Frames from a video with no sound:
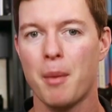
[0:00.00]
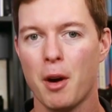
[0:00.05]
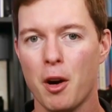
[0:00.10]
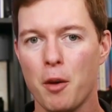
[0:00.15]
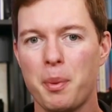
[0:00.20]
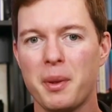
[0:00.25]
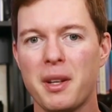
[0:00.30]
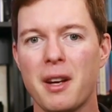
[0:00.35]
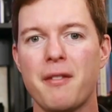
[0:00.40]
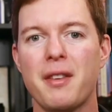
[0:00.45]
I'm
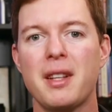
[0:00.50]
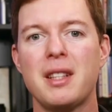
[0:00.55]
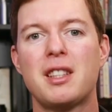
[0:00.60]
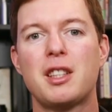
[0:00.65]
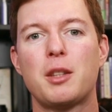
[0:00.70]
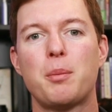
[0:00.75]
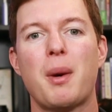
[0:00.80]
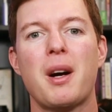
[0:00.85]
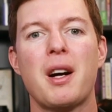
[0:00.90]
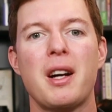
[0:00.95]
hoping I've
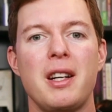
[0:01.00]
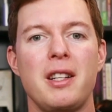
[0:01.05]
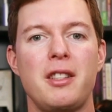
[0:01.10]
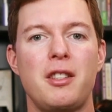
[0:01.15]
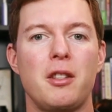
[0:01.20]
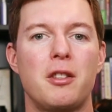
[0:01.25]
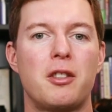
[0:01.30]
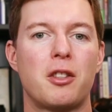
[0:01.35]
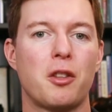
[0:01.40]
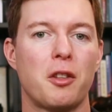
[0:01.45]

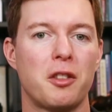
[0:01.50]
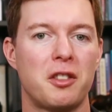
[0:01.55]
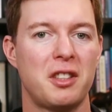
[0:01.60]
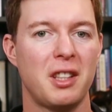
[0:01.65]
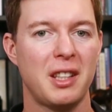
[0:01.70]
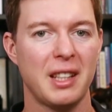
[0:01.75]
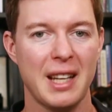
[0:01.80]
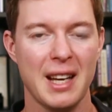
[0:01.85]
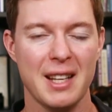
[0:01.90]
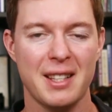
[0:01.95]
inspired you to
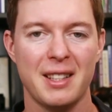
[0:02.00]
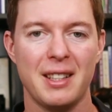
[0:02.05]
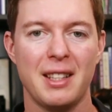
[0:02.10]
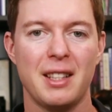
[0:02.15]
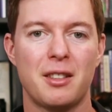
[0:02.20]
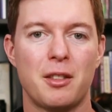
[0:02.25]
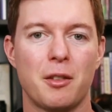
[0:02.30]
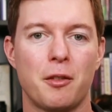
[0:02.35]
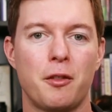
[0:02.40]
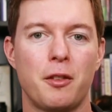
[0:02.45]
consider getting
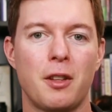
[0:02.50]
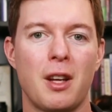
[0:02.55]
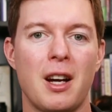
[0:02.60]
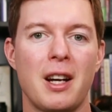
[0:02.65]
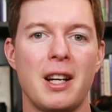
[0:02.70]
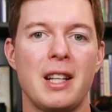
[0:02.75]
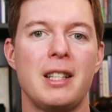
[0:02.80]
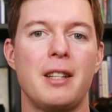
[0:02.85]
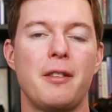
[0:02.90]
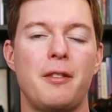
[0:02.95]
into
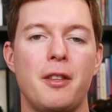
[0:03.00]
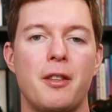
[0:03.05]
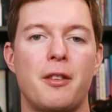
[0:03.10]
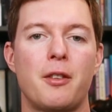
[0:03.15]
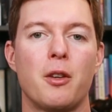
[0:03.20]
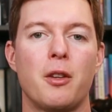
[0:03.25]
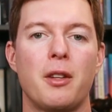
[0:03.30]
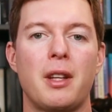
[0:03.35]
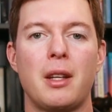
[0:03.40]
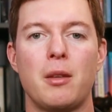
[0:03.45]
flying if you
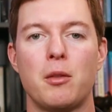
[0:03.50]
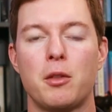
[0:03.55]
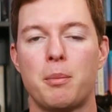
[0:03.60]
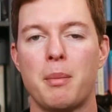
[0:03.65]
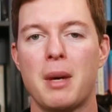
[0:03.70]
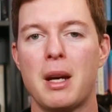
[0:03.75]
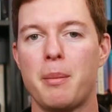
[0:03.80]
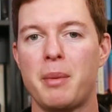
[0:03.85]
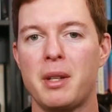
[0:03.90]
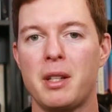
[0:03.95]
thought that it was
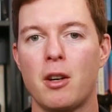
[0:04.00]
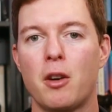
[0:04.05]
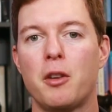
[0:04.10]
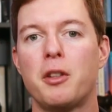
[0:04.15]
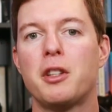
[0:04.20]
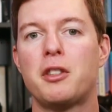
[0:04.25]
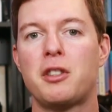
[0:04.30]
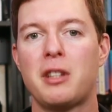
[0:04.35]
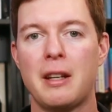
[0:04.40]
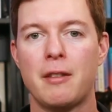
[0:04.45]
maybe
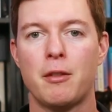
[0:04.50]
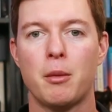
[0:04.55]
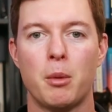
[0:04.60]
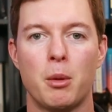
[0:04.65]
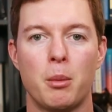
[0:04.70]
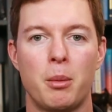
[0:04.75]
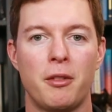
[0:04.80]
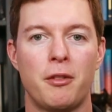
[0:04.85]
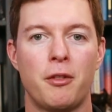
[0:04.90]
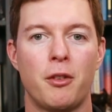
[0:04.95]

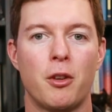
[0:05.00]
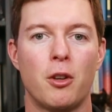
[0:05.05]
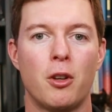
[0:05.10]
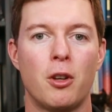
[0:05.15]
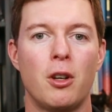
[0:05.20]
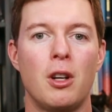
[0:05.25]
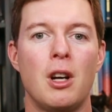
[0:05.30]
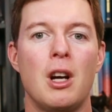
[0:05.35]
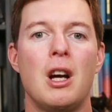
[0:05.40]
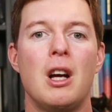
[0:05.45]
unachievable
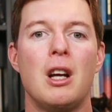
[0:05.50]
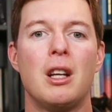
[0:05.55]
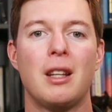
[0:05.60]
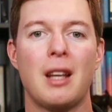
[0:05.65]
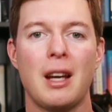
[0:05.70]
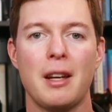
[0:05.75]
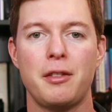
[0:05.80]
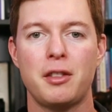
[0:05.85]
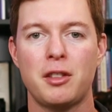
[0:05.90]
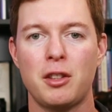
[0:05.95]
before.
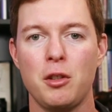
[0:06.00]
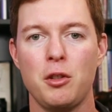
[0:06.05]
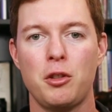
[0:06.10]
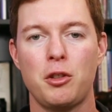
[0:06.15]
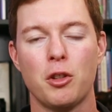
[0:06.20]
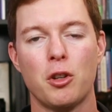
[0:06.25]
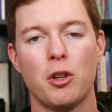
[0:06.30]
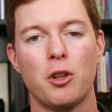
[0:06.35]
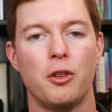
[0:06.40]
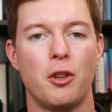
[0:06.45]
Life's too
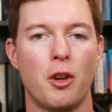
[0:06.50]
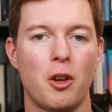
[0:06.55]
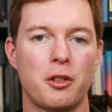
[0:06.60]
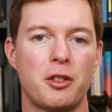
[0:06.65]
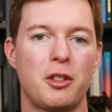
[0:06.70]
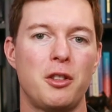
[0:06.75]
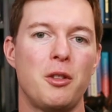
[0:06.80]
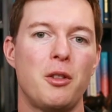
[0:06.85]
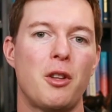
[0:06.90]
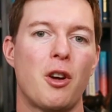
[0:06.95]
short not
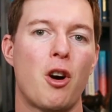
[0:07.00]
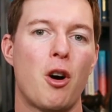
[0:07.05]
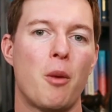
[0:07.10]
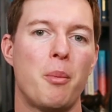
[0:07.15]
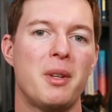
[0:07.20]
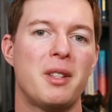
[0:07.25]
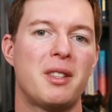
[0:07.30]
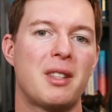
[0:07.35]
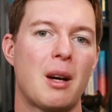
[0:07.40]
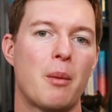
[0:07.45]
to do the
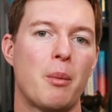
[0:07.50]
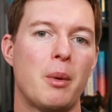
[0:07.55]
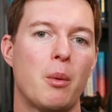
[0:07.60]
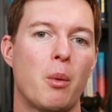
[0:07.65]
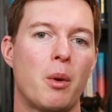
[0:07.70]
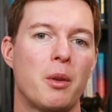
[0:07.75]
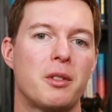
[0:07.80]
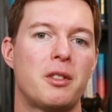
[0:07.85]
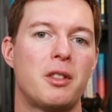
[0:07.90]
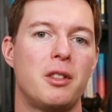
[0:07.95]
hobbies that we
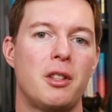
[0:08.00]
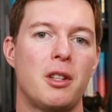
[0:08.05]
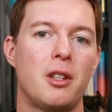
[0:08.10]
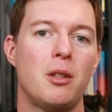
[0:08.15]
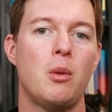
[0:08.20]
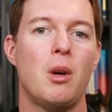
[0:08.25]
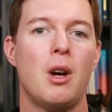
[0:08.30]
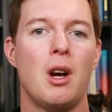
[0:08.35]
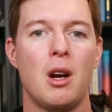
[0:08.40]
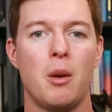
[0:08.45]
want to
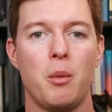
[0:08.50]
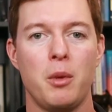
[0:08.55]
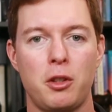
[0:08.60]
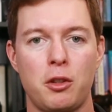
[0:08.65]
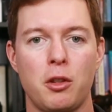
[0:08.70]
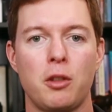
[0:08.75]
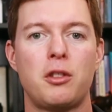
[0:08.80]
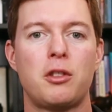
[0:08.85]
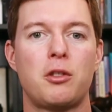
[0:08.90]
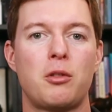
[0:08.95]
do. We
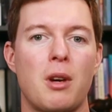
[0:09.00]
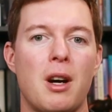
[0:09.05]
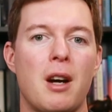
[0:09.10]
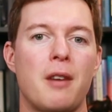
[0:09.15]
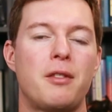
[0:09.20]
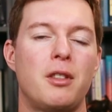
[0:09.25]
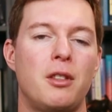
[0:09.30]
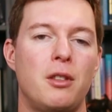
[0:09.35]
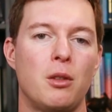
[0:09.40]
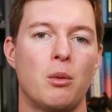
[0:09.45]
should
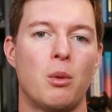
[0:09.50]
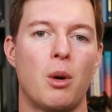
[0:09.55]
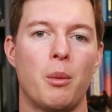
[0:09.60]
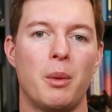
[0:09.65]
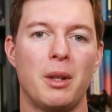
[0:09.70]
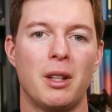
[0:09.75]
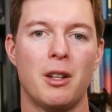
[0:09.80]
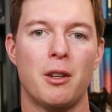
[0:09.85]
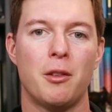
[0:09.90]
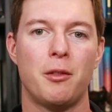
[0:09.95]
strive to do what
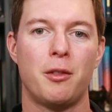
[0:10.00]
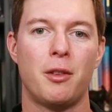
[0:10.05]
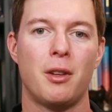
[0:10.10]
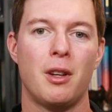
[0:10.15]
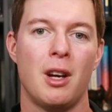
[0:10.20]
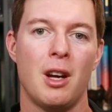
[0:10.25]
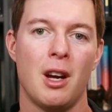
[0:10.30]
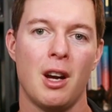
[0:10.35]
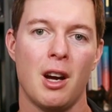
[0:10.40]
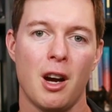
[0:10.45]
what we love.
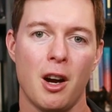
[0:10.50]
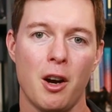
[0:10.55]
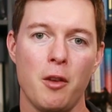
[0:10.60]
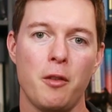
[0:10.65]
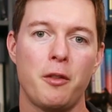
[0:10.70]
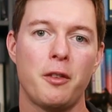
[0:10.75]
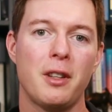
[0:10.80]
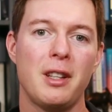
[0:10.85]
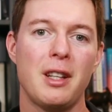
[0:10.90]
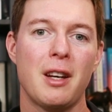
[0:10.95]

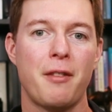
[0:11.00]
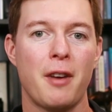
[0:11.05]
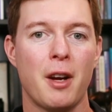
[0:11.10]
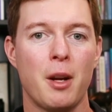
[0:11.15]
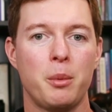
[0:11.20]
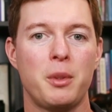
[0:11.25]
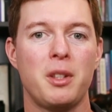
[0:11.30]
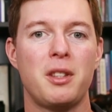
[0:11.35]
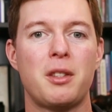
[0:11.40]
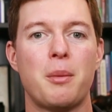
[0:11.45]
Hopefully, I've
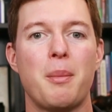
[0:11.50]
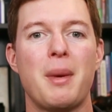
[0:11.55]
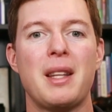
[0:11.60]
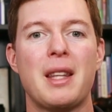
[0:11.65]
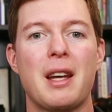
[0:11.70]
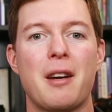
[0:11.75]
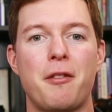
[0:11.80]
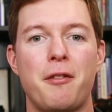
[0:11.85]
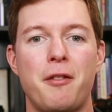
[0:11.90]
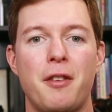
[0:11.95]
helped you to make
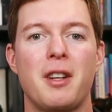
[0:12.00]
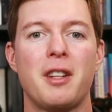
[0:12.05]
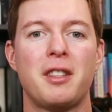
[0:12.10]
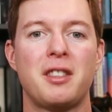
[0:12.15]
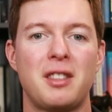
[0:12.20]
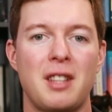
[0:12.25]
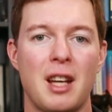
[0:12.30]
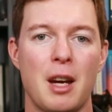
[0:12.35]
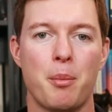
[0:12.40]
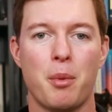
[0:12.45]
that
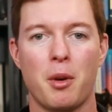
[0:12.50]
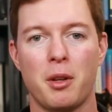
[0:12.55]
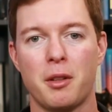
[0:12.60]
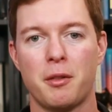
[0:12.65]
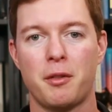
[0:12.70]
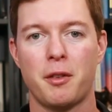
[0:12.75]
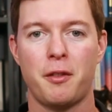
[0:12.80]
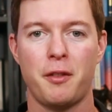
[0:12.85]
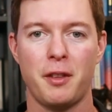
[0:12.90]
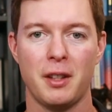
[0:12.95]
first step on
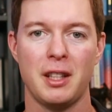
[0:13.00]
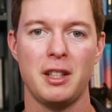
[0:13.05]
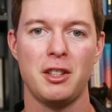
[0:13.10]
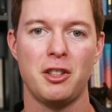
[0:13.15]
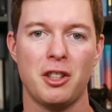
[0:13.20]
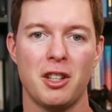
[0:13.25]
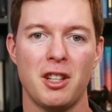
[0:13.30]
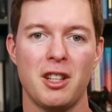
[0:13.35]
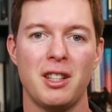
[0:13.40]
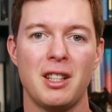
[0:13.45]
a fulfilling
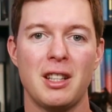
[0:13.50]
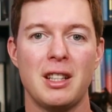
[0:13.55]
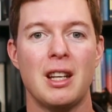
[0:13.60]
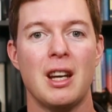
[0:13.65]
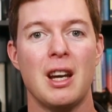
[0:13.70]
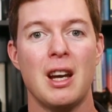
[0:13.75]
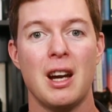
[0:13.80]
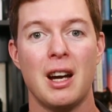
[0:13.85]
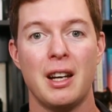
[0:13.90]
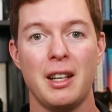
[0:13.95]
journey.
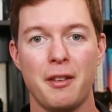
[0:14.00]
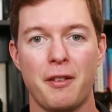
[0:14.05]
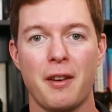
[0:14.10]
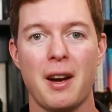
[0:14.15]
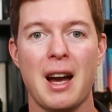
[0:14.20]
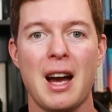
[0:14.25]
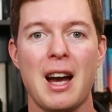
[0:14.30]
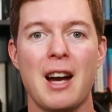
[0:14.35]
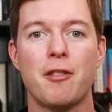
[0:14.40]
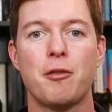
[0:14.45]
And if
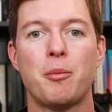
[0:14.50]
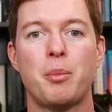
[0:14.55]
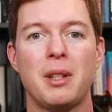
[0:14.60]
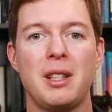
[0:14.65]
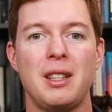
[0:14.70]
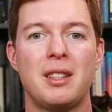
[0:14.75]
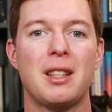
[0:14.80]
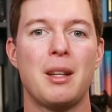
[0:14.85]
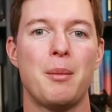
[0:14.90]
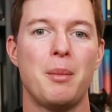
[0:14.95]
I have,
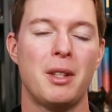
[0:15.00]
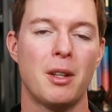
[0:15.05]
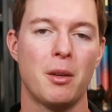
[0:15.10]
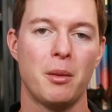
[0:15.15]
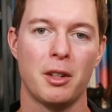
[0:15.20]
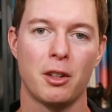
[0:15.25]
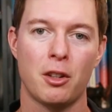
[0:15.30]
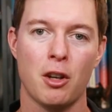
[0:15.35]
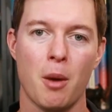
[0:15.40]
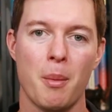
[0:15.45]
please let me know
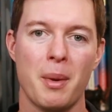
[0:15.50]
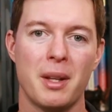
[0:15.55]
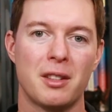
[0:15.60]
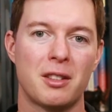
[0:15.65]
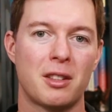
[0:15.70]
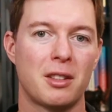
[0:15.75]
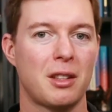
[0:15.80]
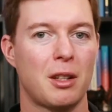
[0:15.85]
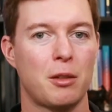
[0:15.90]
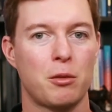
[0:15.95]
in the
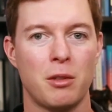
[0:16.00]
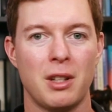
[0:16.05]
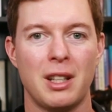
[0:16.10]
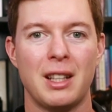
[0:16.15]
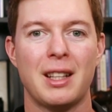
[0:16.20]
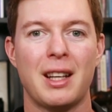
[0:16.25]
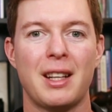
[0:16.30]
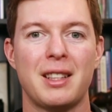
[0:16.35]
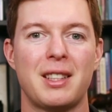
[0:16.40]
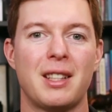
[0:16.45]
comments because I'd
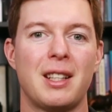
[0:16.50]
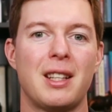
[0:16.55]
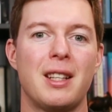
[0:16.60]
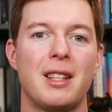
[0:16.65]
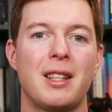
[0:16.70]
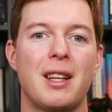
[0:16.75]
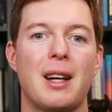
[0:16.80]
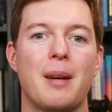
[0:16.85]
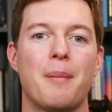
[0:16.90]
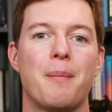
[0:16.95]
really like to
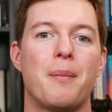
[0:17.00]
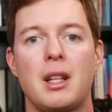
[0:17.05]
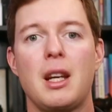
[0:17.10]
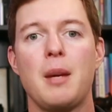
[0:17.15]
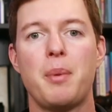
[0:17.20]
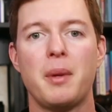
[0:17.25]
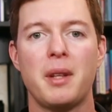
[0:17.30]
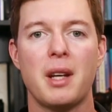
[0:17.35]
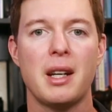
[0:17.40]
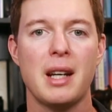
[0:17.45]
hear that.
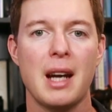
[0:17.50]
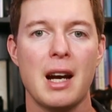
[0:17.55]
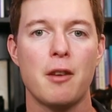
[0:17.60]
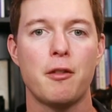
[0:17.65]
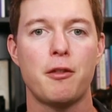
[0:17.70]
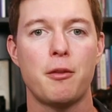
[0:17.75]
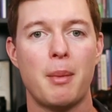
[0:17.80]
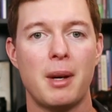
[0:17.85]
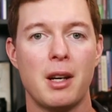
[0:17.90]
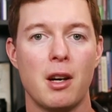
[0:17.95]
Keep an eye
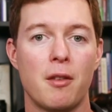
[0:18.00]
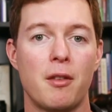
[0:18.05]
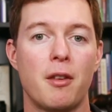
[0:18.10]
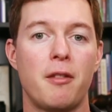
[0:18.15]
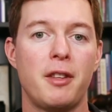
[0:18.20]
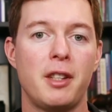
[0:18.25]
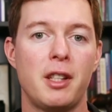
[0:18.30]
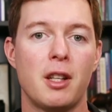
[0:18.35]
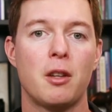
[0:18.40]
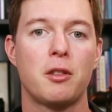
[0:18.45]
out for my other
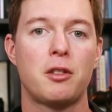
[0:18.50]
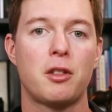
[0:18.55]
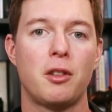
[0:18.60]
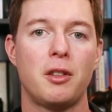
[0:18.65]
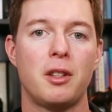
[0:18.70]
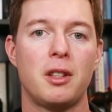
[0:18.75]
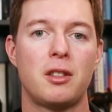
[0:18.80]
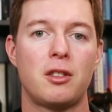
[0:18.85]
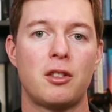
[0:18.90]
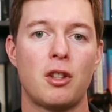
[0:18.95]
videos
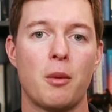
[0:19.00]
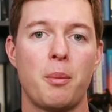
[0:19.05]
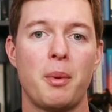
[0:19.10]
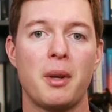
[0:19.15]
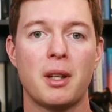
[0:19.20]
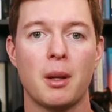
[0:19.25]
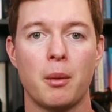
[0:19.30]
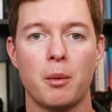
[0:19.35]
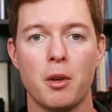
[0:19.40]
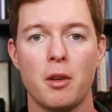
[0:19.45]
on this
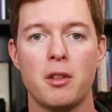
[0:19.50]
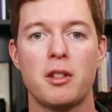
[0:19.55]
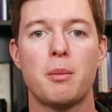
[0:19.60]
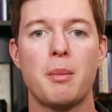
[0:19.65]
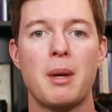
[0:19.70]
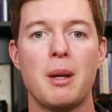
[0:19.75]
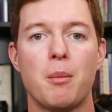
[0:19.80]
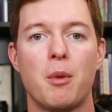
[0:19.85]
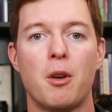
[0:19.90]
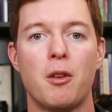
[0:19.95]
topic. I'm going
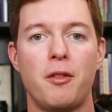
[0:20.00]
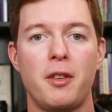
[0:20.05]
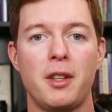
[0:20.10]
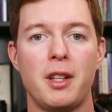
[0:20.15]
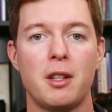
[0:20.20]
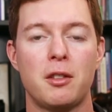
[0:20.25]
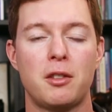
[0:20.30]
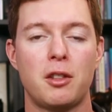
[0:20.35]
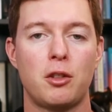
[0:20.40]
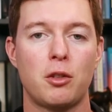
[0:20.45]
to make more
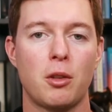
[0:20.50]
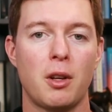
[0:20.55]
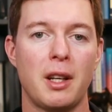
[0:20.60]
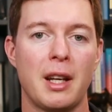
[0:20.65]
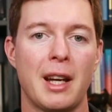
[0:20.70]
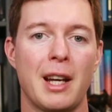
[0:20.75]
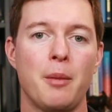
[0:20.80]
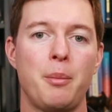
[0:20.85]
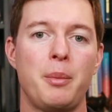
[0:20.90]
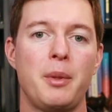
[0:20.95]
videos to try
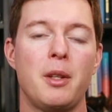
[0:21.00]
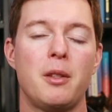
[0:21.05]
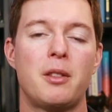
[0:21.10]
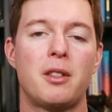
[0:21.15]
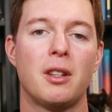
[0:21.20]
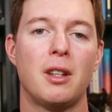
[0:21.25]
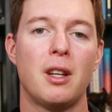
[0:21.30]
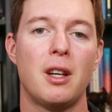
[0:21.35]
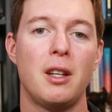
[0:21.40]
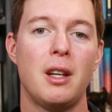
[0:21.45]
and help you
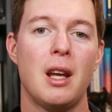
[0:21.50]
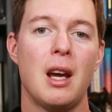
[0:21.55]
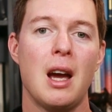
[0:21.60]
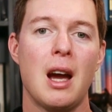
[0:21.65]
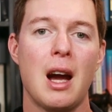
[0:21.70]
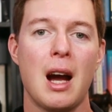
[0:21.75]
to learn